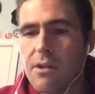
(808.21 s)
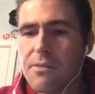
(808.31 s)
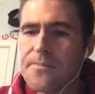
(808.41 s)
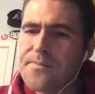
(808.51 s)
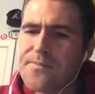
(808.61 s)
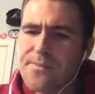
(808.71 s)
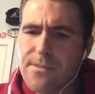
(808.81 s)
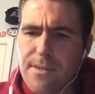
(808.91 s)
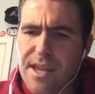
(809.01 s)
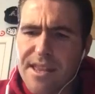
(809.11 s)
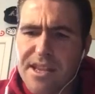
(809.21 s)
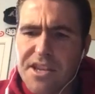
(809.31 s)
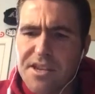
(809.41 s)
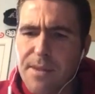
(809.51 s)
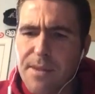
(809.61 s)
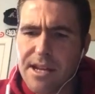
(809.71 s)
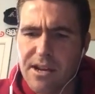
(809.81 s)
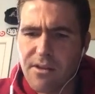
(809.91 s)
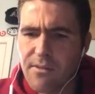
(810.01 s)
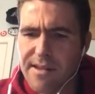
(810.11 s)
So that's just been
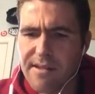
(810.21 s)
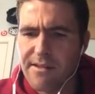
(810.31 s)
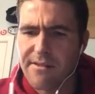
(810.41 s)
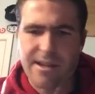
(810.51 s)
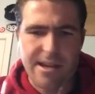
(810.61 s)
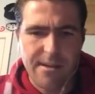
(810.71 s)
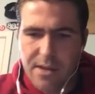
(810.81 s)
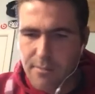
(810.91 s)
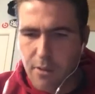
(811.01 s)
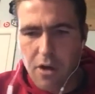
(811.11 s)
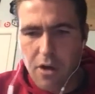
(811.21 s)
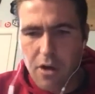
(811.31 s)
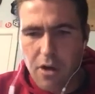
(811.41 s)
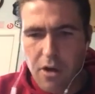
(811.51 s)
a great series when you go all